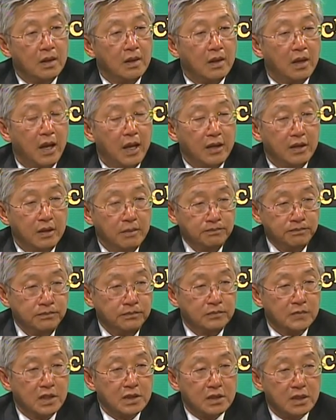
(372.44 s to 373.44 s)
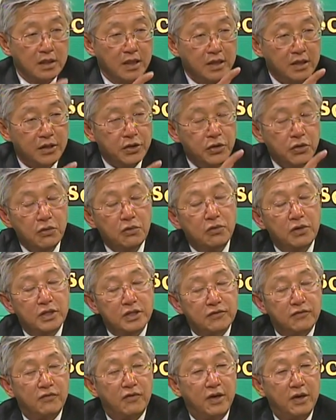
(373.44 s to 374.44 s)
And this letter U
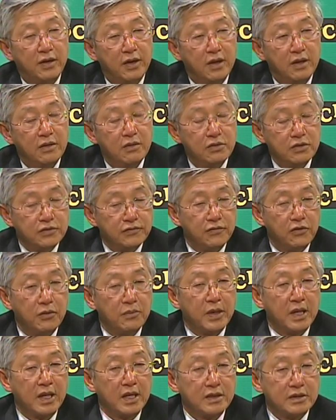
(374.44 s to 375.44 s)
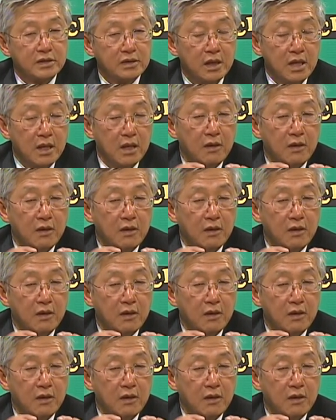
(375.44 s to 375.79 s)
is very useful because